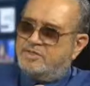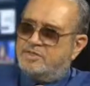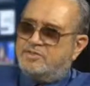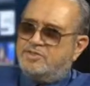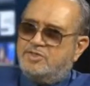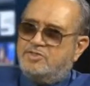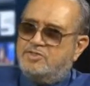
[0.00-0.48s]
is
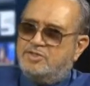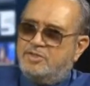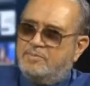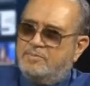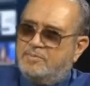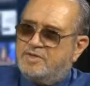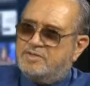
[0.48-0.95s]
the
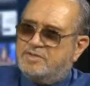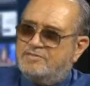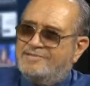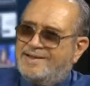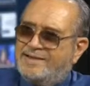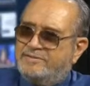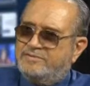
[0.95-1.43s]
system, it's
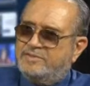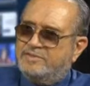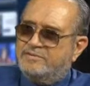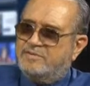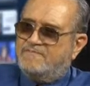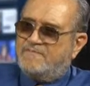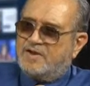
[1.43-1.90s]
not
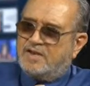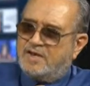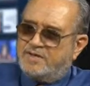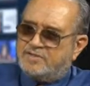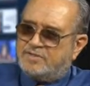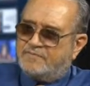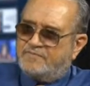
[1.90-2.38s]
the
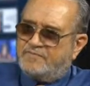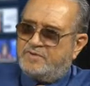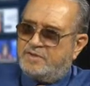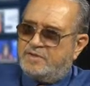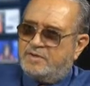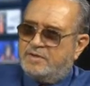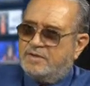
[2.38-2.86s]

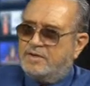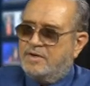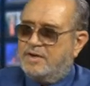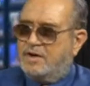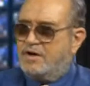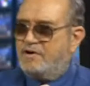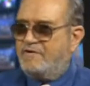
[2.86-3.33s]
philosophy
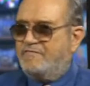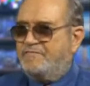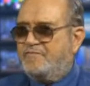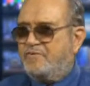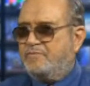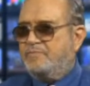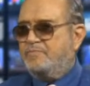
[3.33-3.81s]

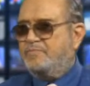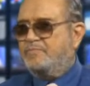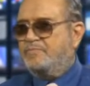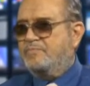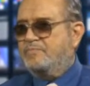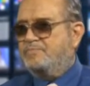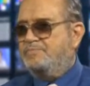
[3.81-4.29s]
of
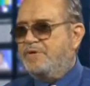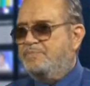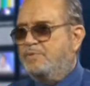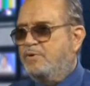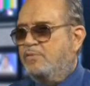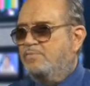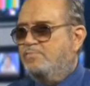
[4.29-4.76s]

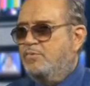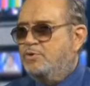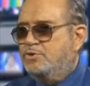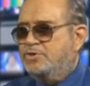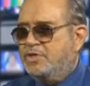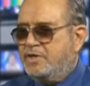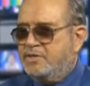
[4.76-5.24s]
people
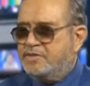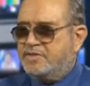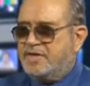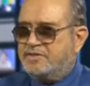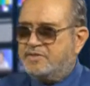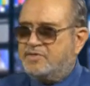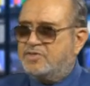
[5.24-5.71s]
mooching, it's
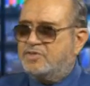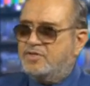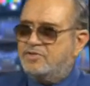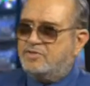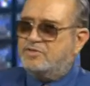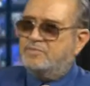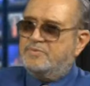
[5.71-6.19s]
that the
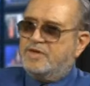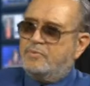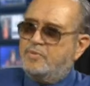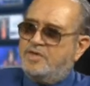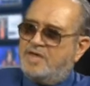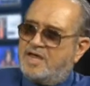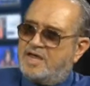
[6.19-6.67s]
system
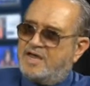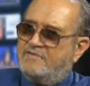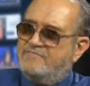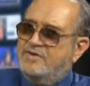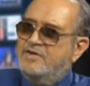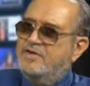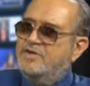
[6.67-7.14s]
that we
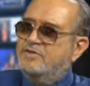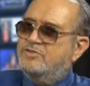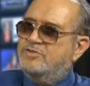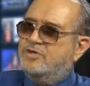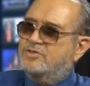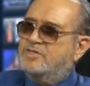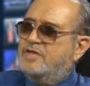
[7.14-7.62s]
have
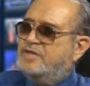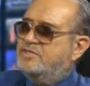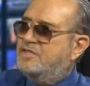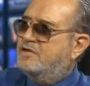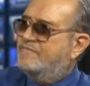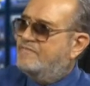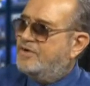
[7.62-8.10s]
doesn't
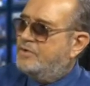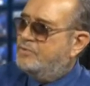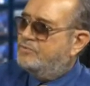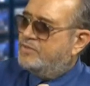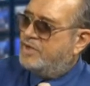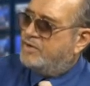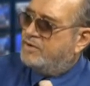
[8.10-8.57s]
identify
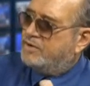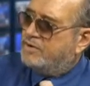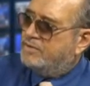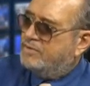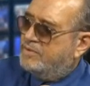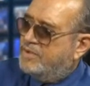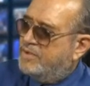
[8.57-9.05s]
who they
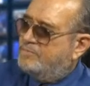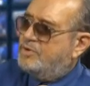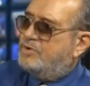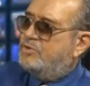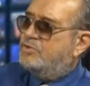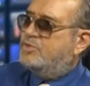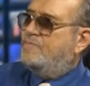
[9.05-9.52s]
are.
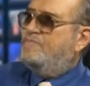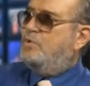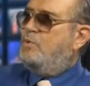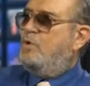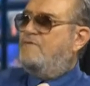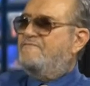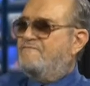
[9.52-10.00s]
Because if
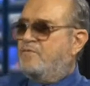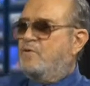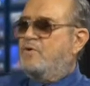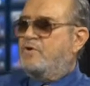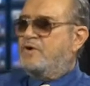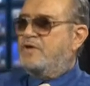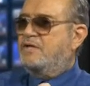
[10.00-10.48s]
you are
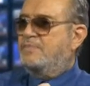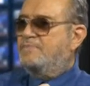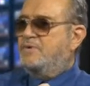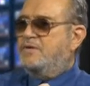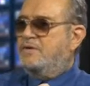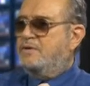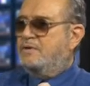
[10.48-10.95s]
for
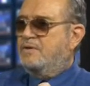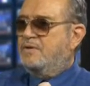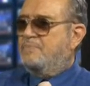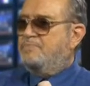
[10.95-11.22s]
helping